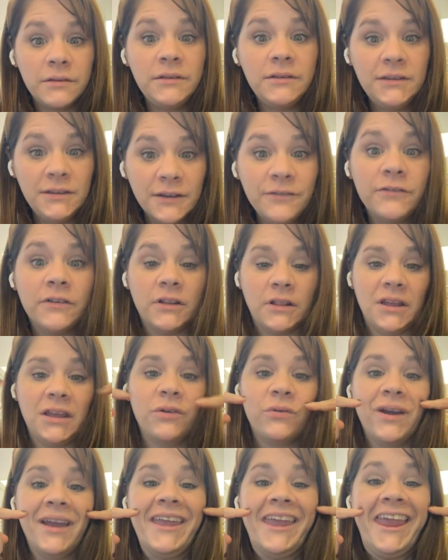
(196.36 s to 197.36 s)
Differently,
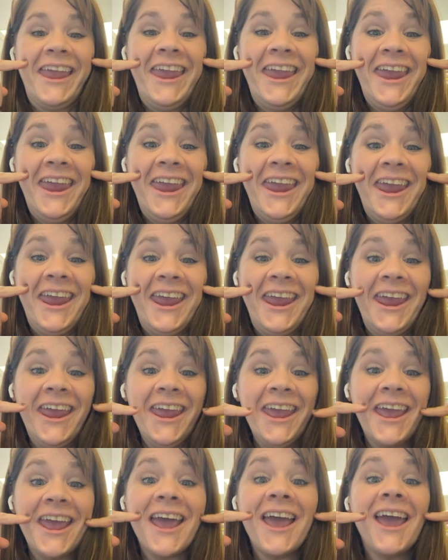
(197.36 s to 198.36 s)
right? E
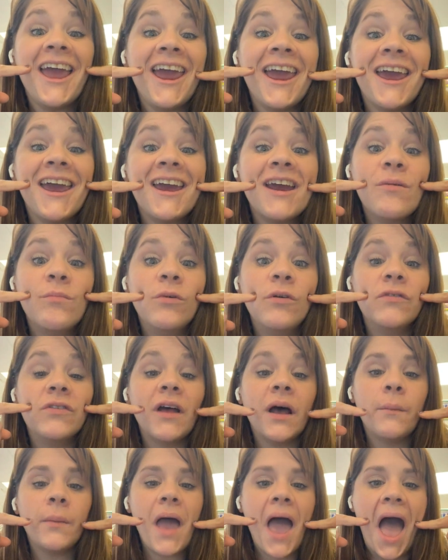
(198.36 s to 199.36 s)
moves
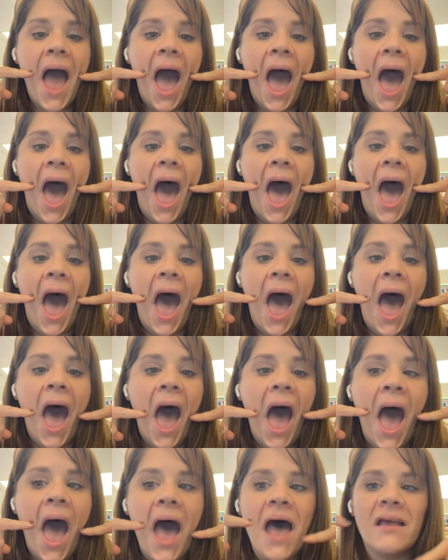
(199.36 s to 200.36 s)
up, ah
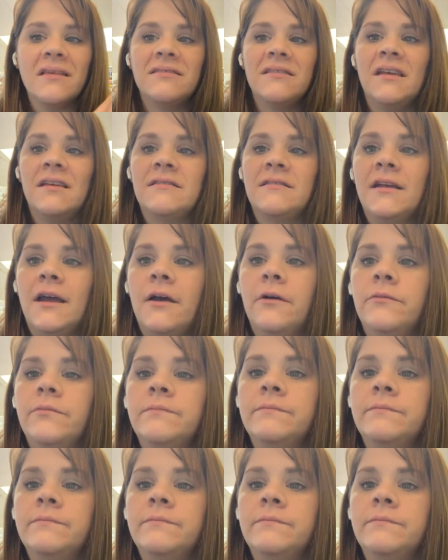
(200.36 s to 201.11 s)
stays down.